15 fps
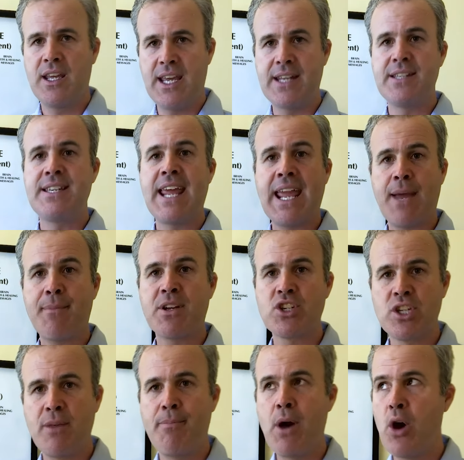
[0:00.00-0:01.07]
it
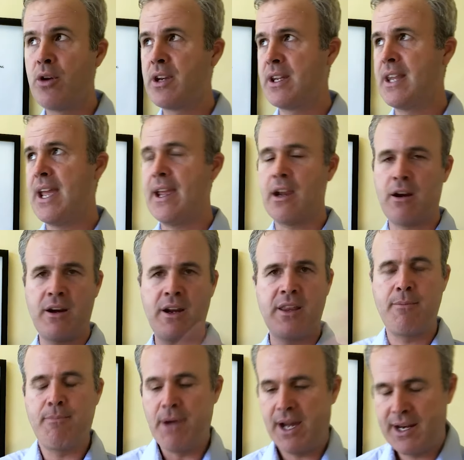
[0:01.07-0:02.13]
damaged the bone in that area,
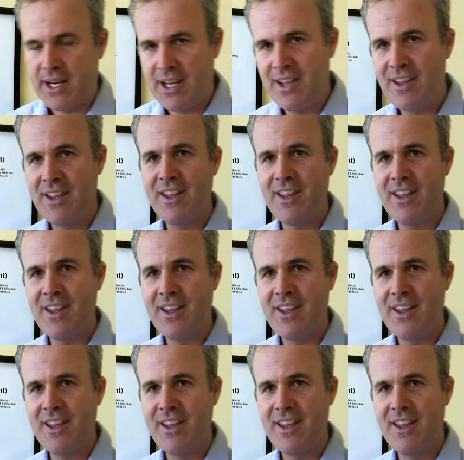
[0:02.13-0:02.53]
and the body